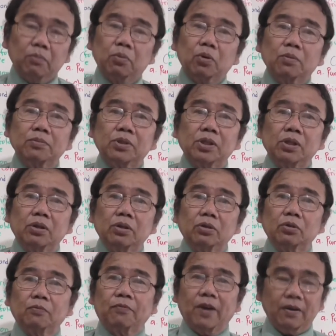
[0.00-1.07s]
from 0
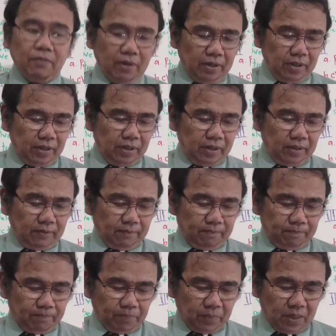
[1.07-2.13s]
to 500
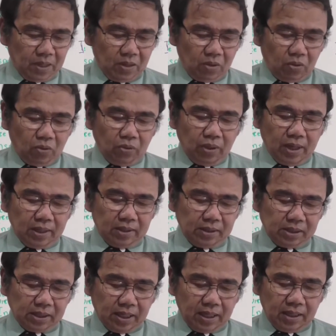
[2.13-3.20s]
on
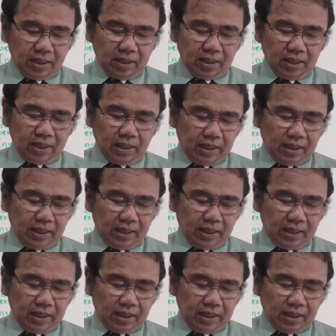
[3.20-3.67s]
outer scale